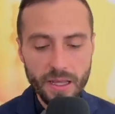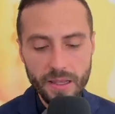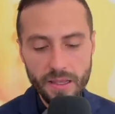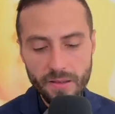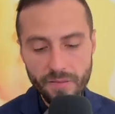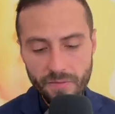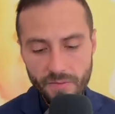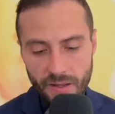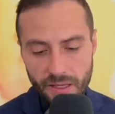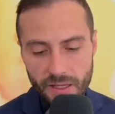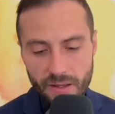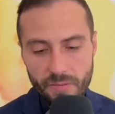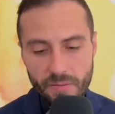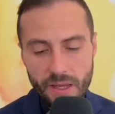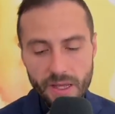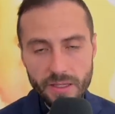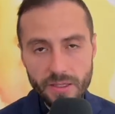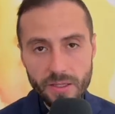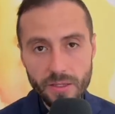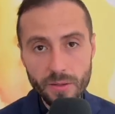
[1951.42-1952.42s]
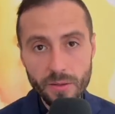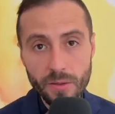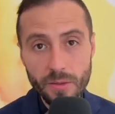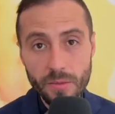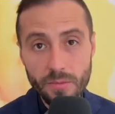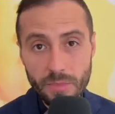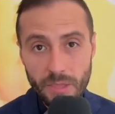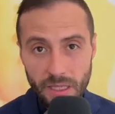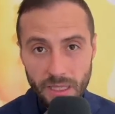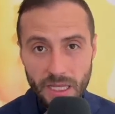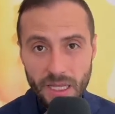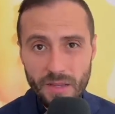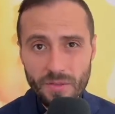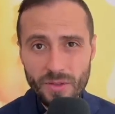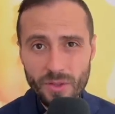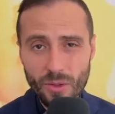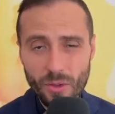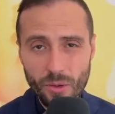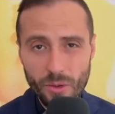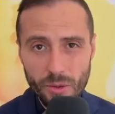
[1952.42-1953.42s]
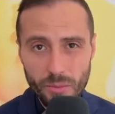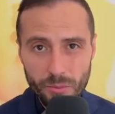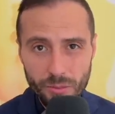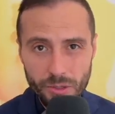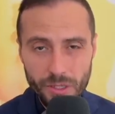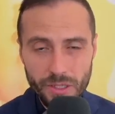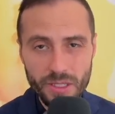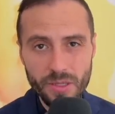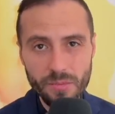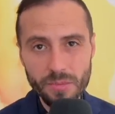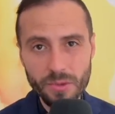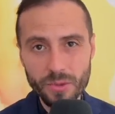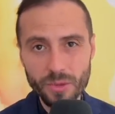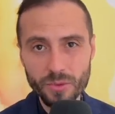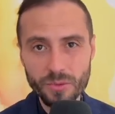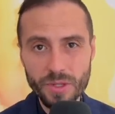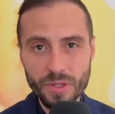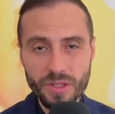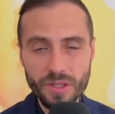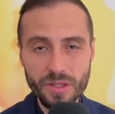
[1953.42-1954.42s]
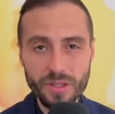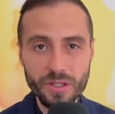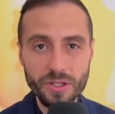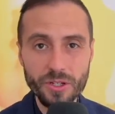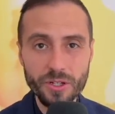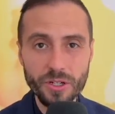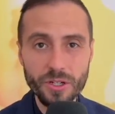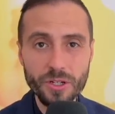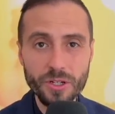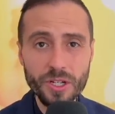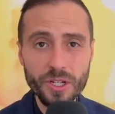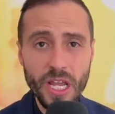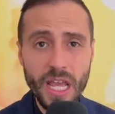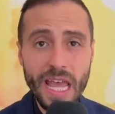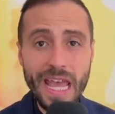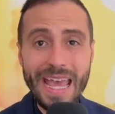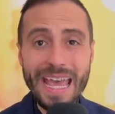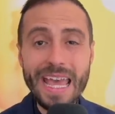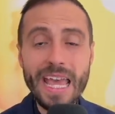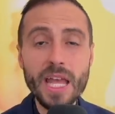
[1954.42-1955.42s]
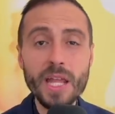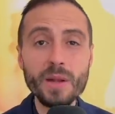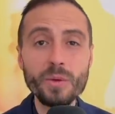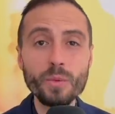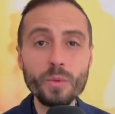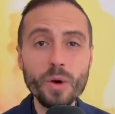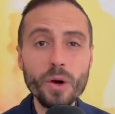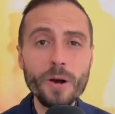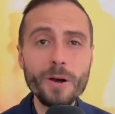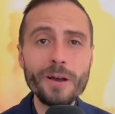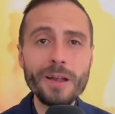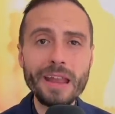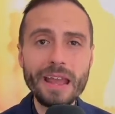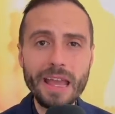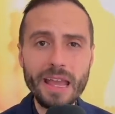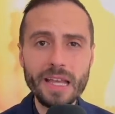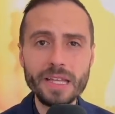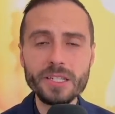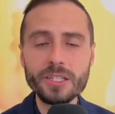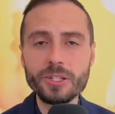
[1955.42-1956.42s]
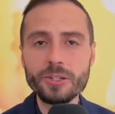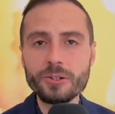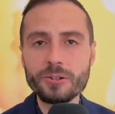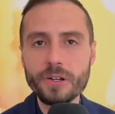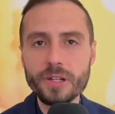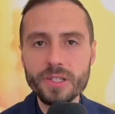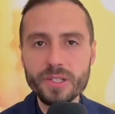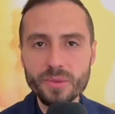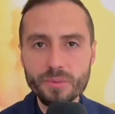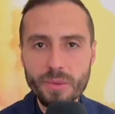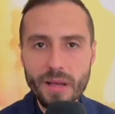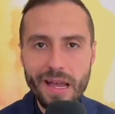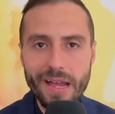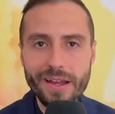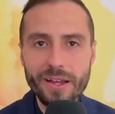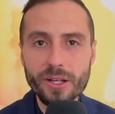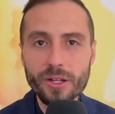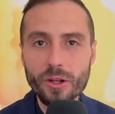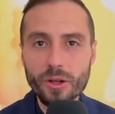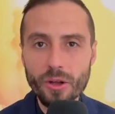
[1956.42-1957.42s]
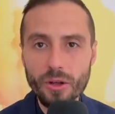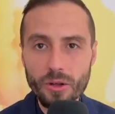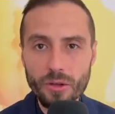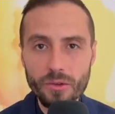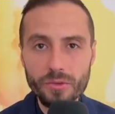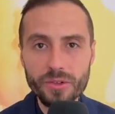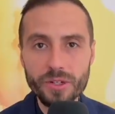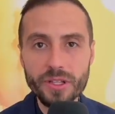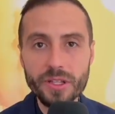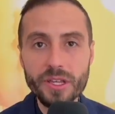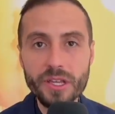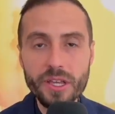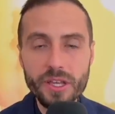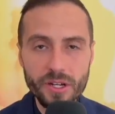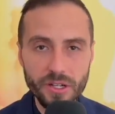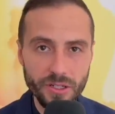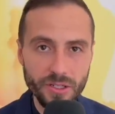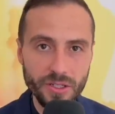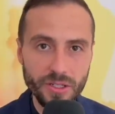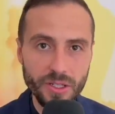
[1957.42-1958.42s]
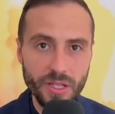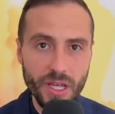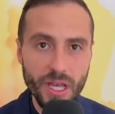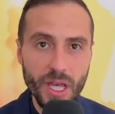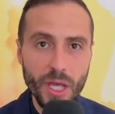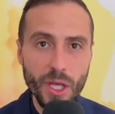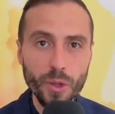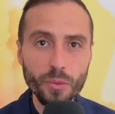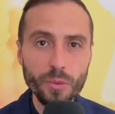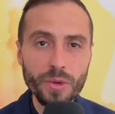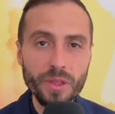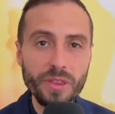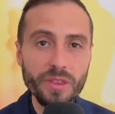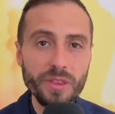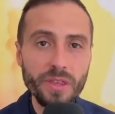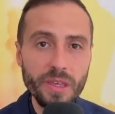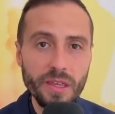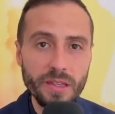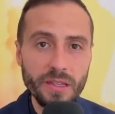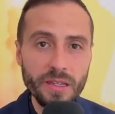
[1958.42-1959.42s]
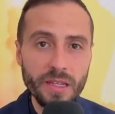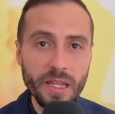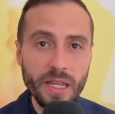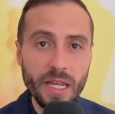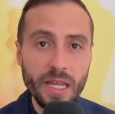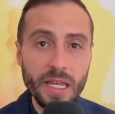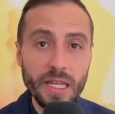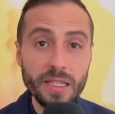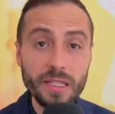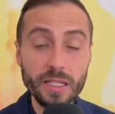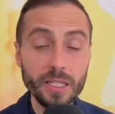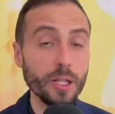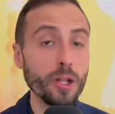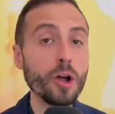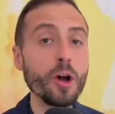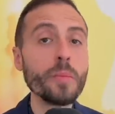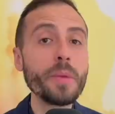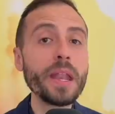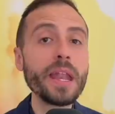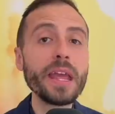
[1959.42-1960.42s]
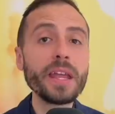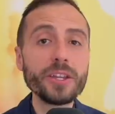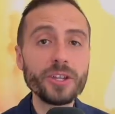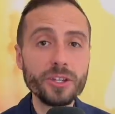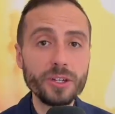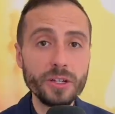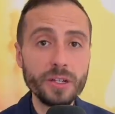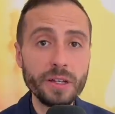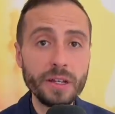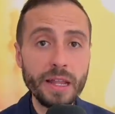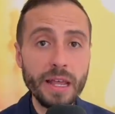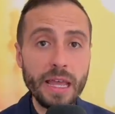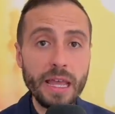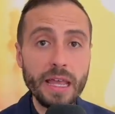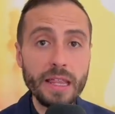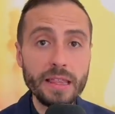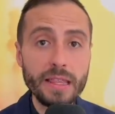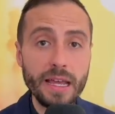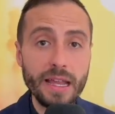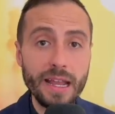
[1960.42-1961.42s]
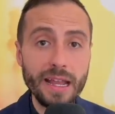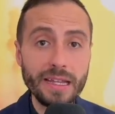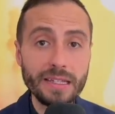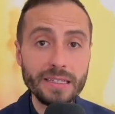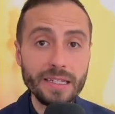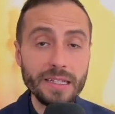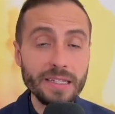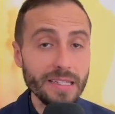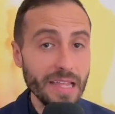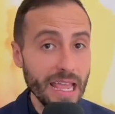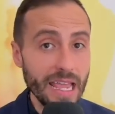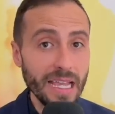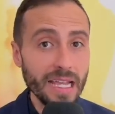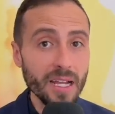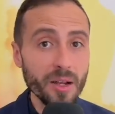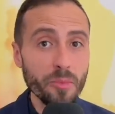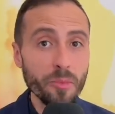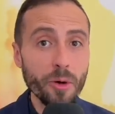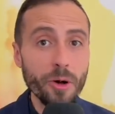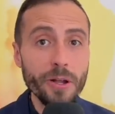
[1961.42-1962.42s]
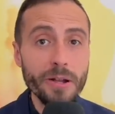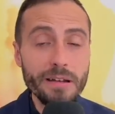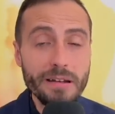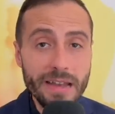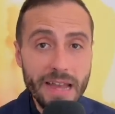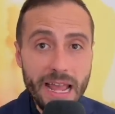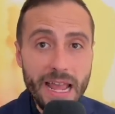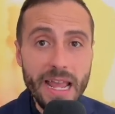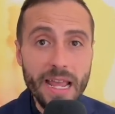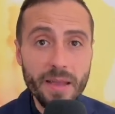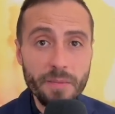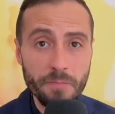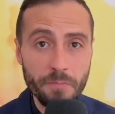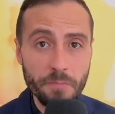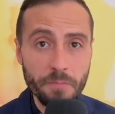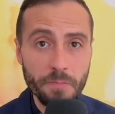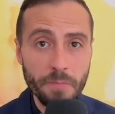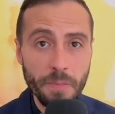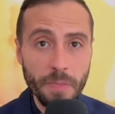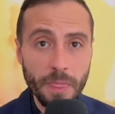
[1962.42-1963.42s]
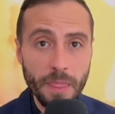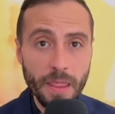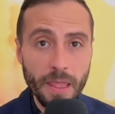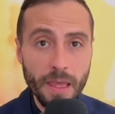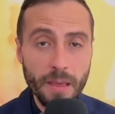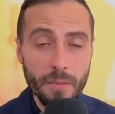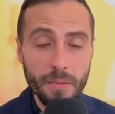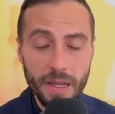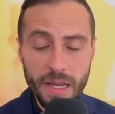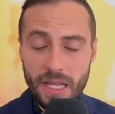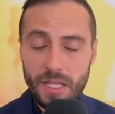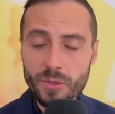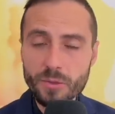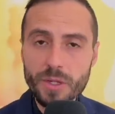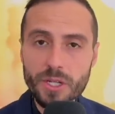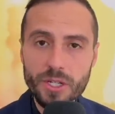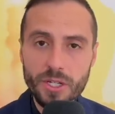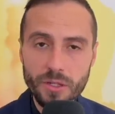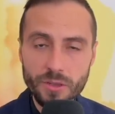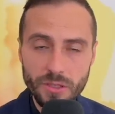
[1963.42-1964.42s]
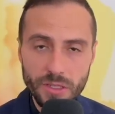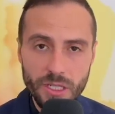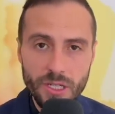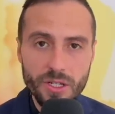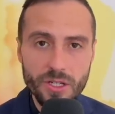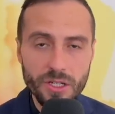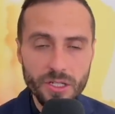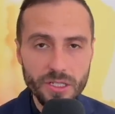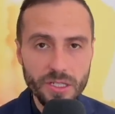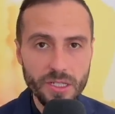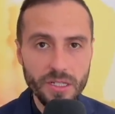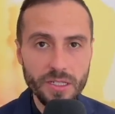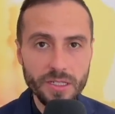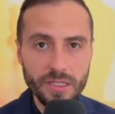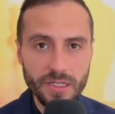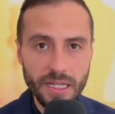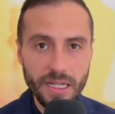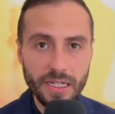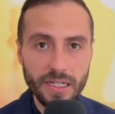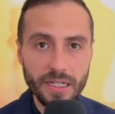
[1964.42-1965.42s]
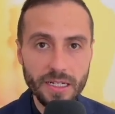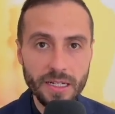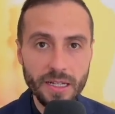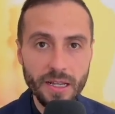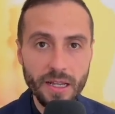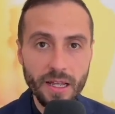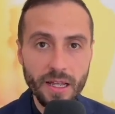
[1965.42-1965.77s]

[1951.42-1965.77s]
the fundamental beliefs or principles within the church and what has transpired over the years within the denomination that has taken upon a name, but as we shall see just in a second,